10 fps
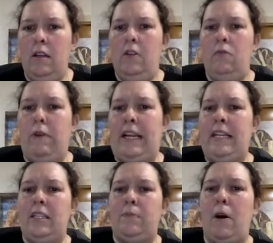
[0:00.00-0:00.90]

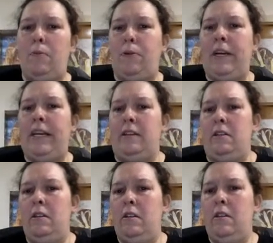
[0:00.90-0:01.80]
reading small print,
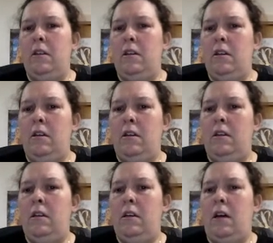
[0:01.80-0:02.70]

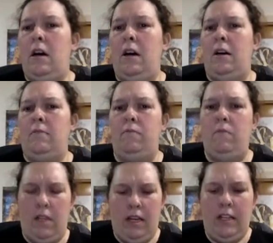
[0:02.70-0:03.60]
then
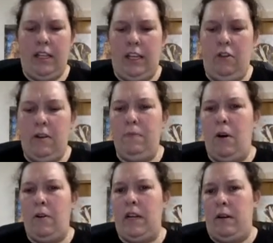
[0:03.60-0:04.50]
you can
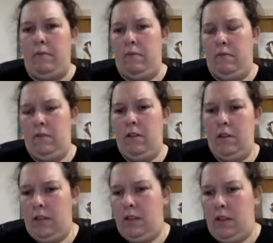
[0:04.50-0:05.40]
blow it up.
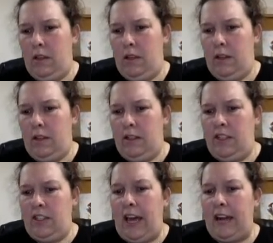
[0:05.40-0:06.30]
The
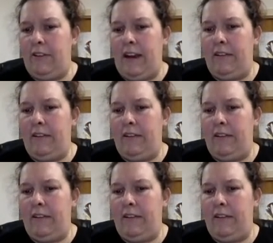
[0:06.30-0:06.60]
slider down